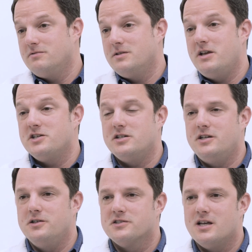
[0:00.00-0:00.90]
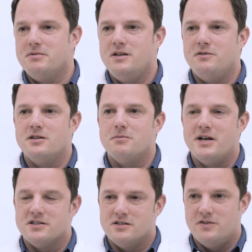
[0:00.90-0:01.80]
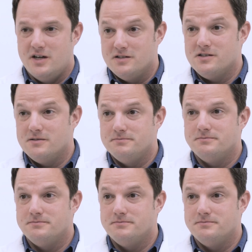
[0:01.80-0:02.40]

the patient heals up, even in the best of hands.